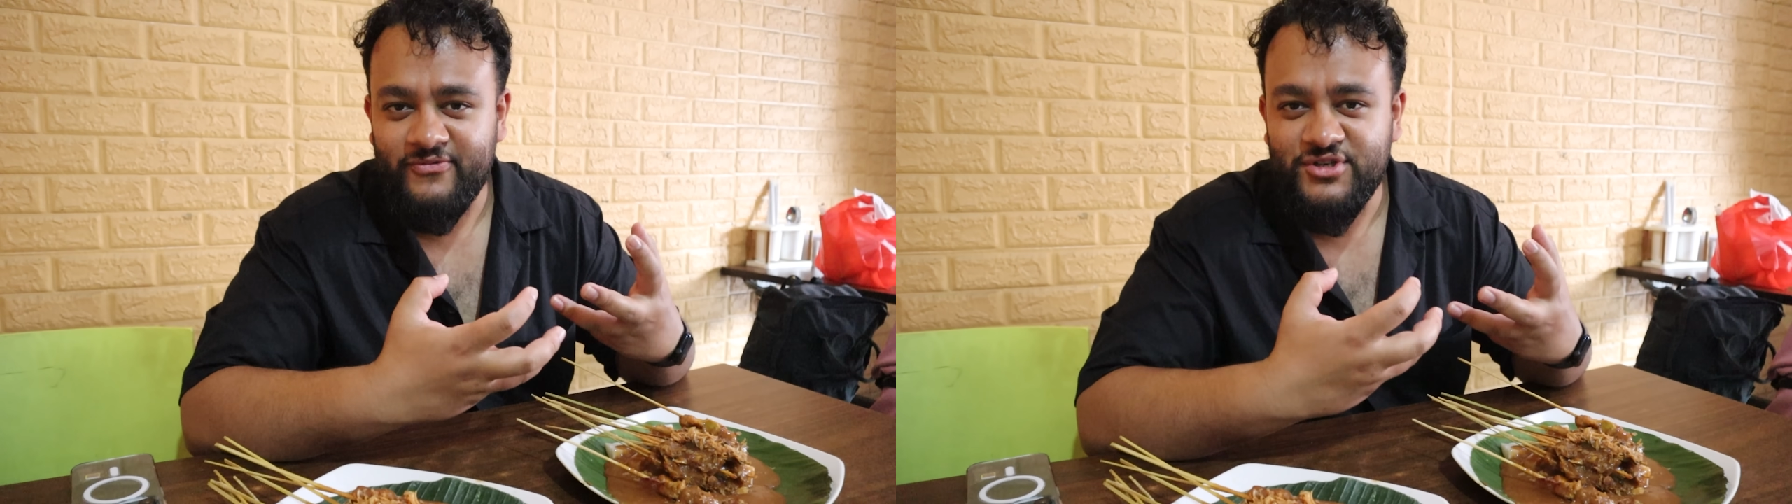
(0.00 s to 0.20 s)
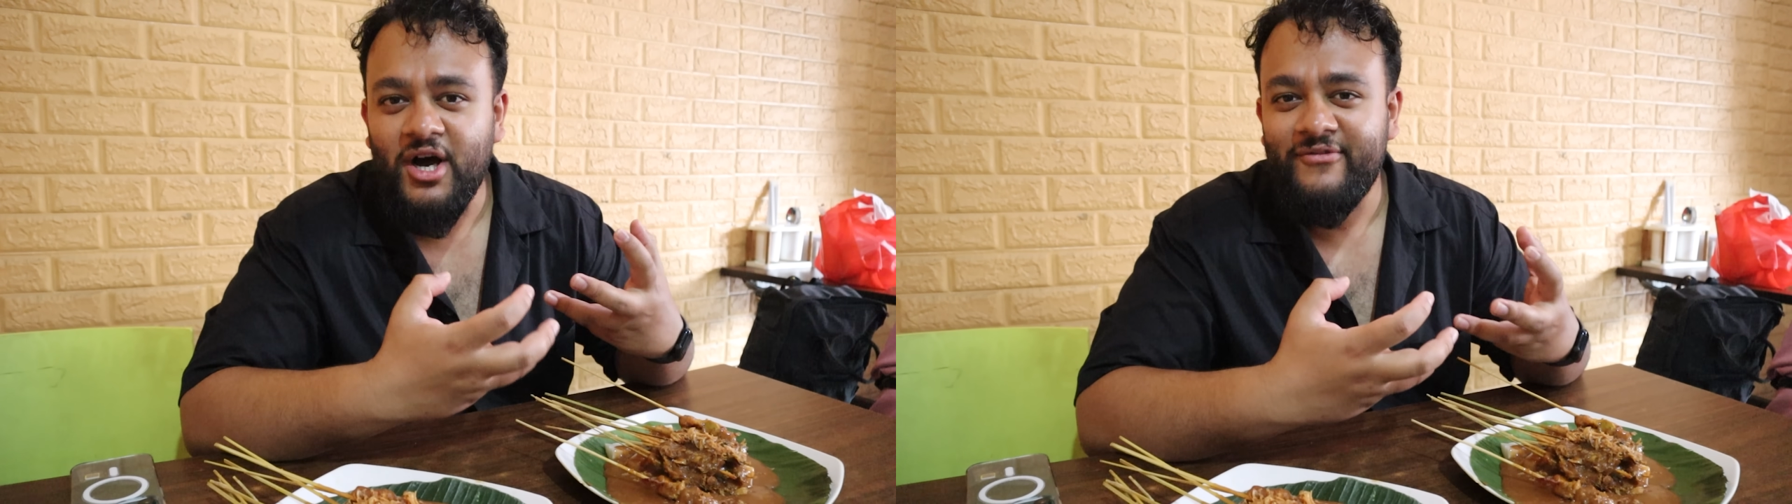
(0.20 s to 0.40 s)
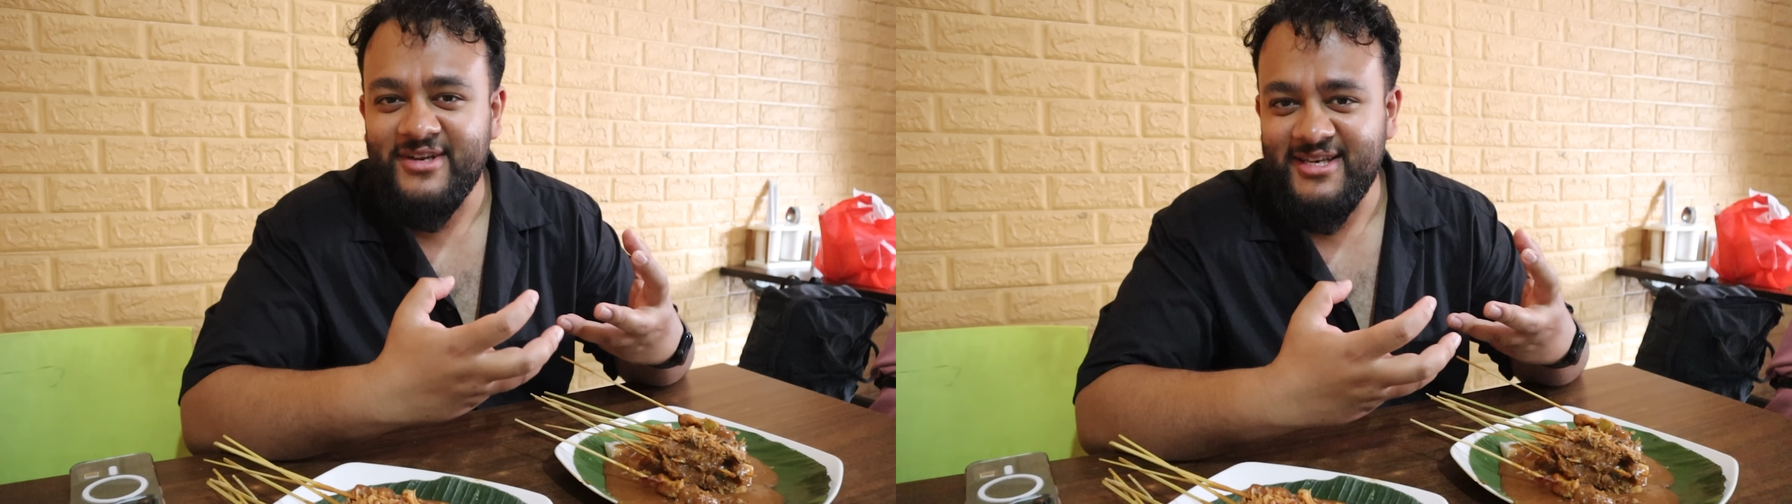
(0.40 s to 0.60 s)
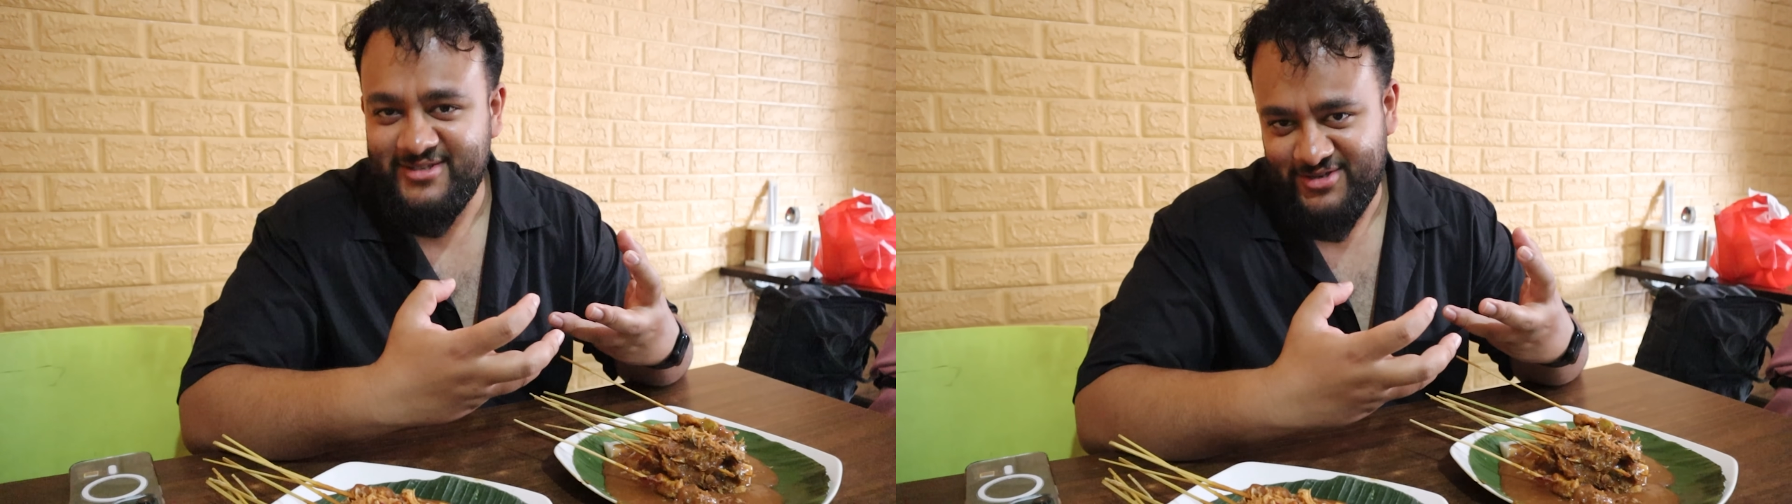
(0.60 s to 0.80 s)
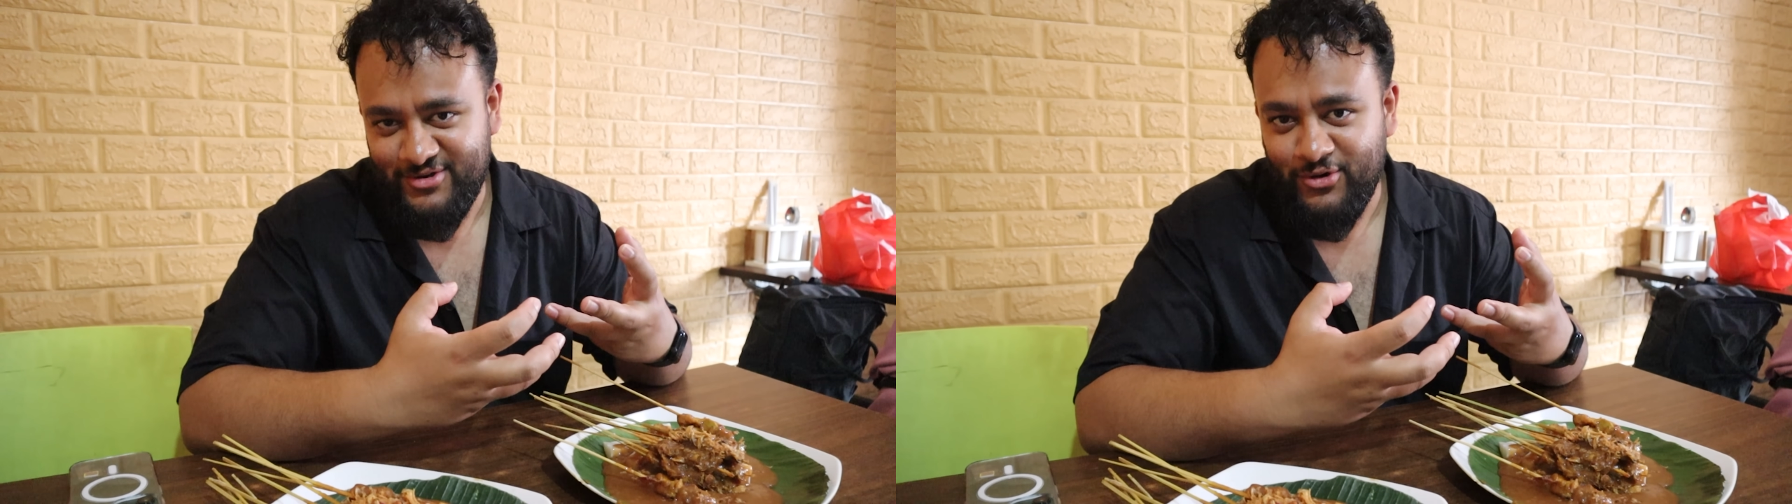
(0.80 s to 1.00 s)
of
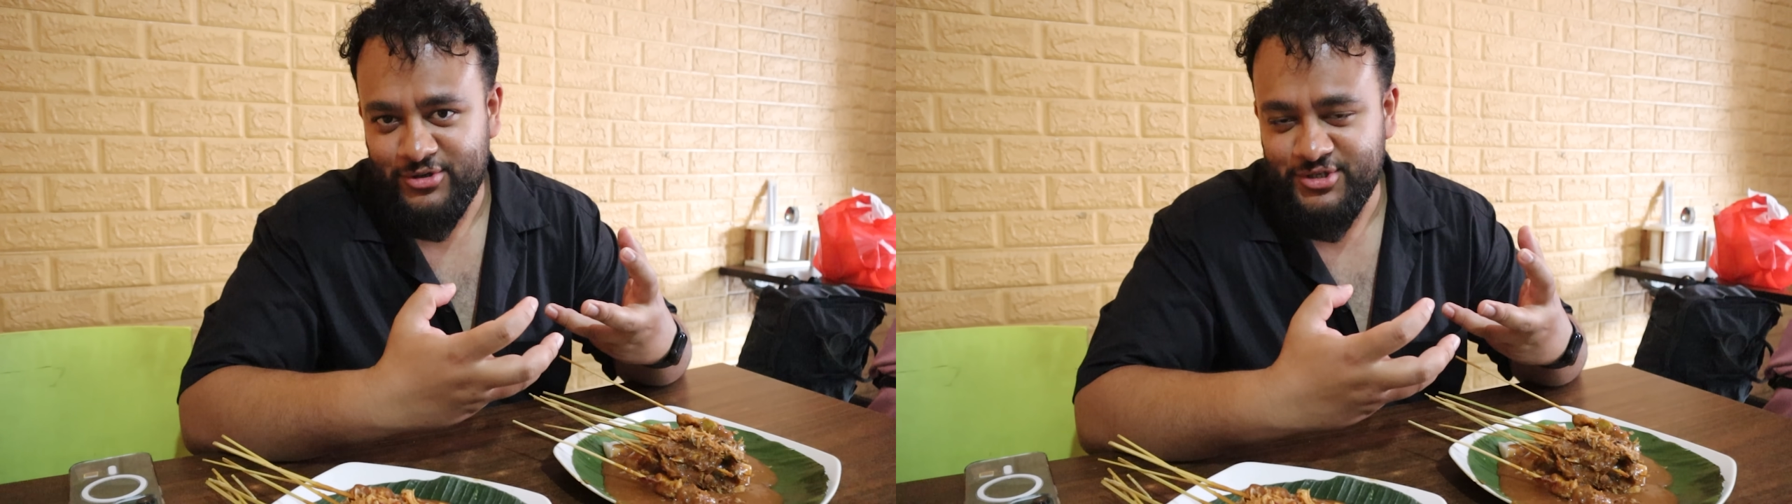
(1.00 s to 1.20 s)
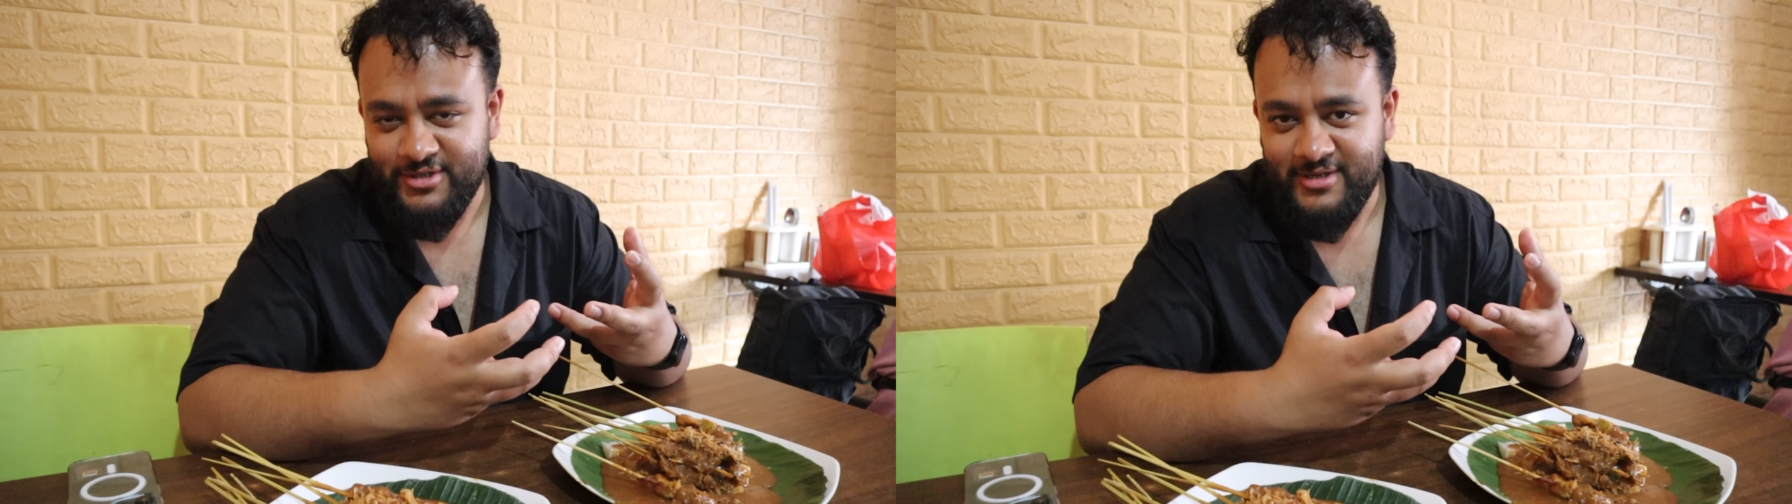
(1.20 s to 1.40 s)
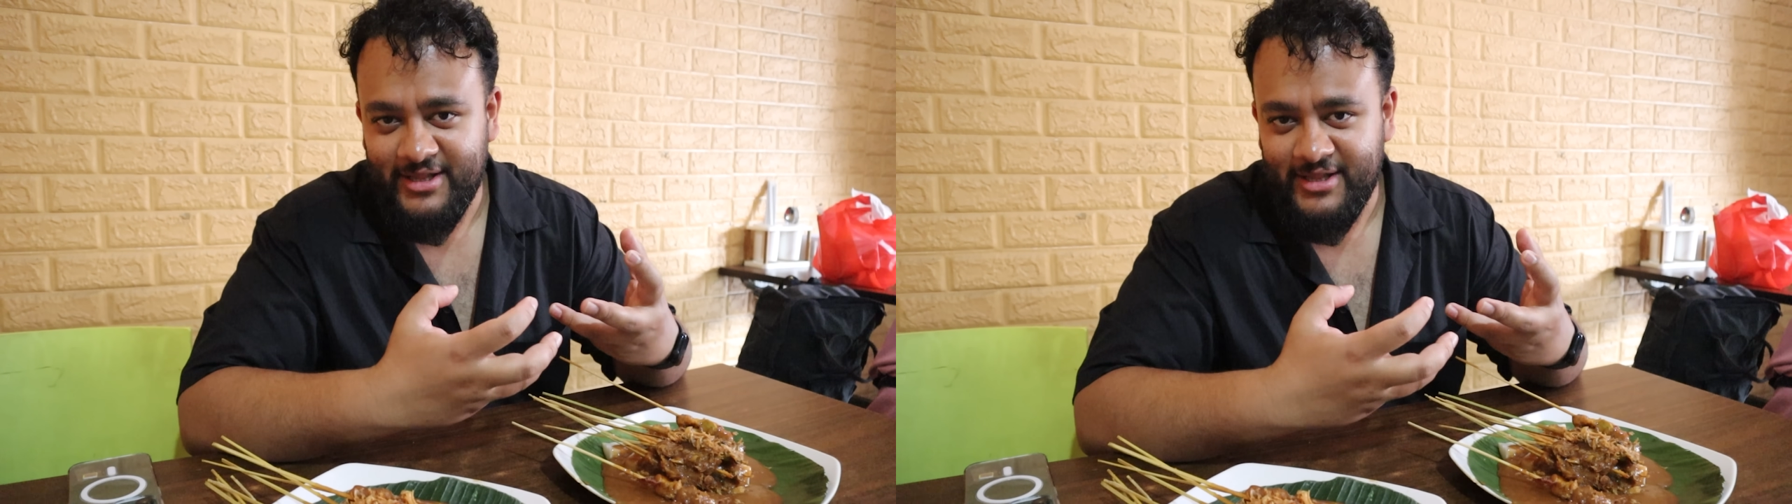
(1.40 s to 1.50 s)
Javanese concoction,